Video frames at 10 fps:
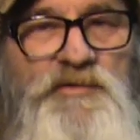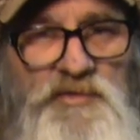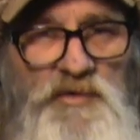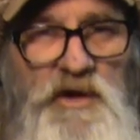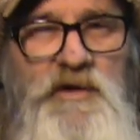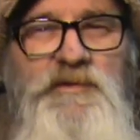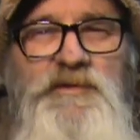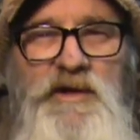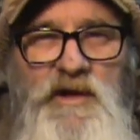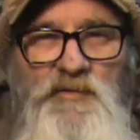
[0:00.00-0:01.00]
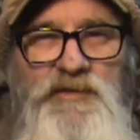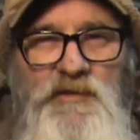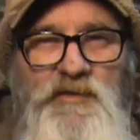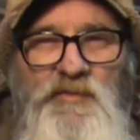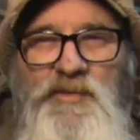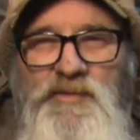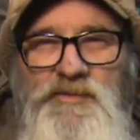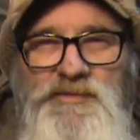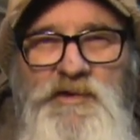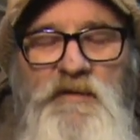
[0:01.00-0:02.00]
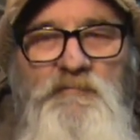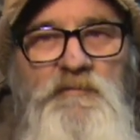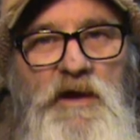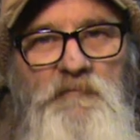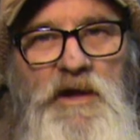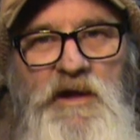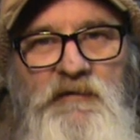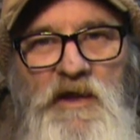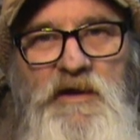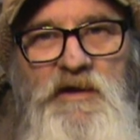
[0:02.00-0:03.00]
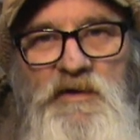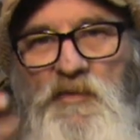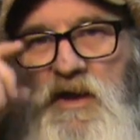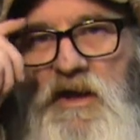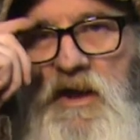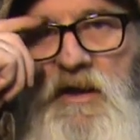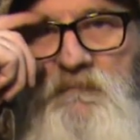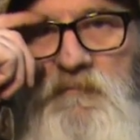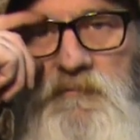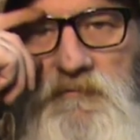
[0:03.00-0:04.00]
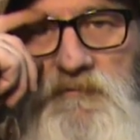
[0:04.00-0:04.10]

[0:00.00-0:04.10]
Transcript: trying to stay within the rules. I'm like that anyway. I'm